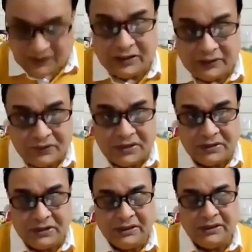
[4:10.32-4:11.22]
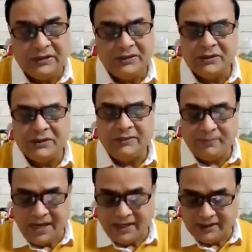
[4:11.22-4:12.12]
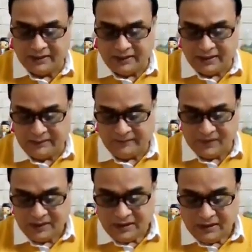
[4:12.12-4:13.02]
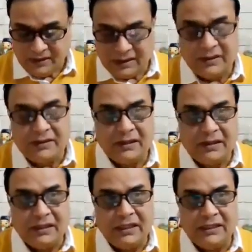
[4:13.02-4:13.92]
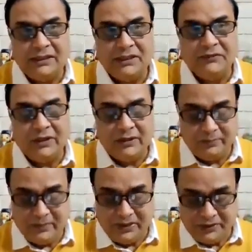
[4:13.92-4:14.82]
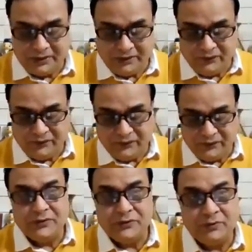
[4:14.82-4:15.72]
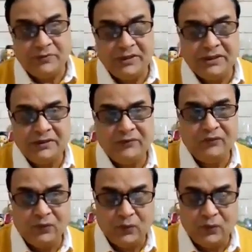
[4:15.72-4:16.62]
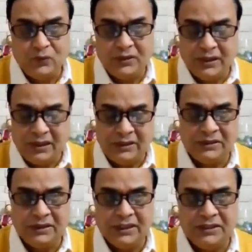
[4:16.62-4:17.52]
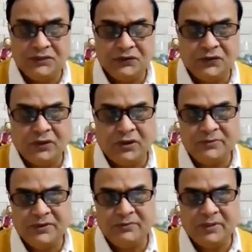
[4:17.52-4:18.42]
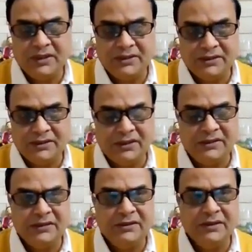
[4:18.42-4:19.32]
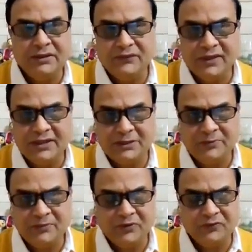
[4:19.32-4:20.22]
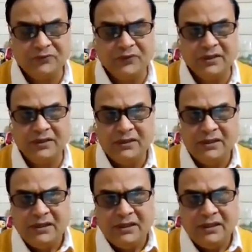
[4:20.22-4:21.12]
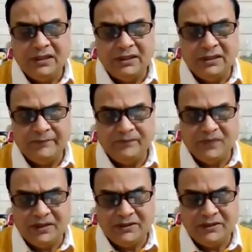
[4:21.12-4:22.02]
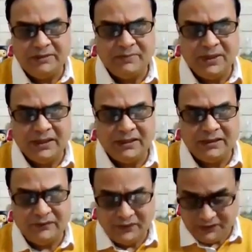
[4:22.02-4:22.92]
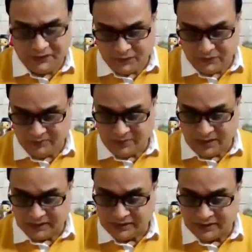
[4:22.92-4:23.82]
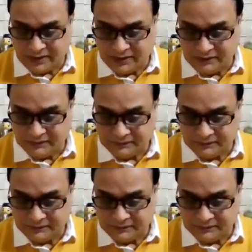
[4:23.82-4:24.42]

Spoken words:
Definitely, CPEC can align the development of so many food and cash crops in Pakistan under the flagship of CPEC Phase 2 in Pakistan.